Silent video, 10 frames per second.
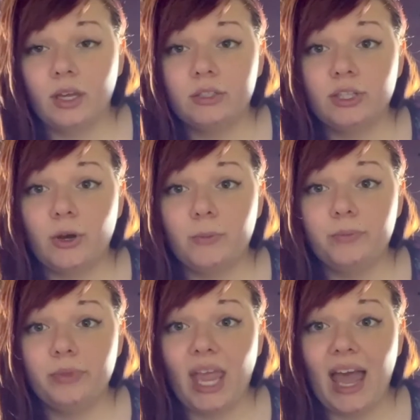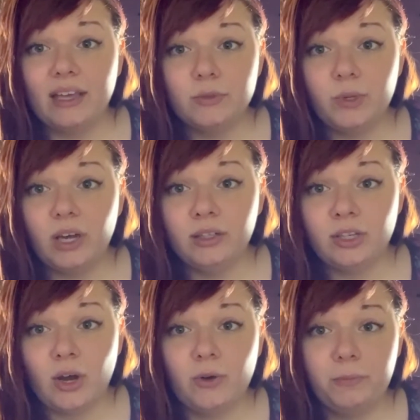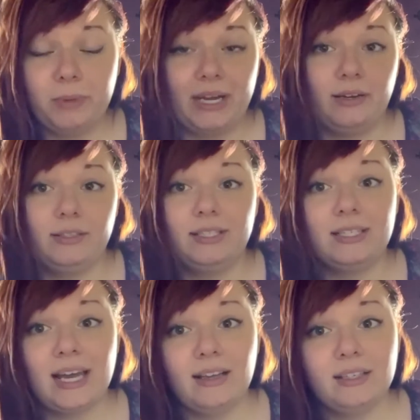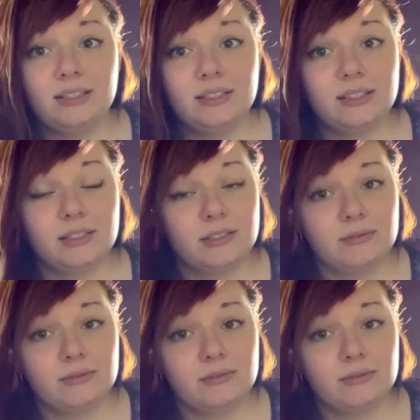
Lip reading: So, as we all know, Paris and Helen's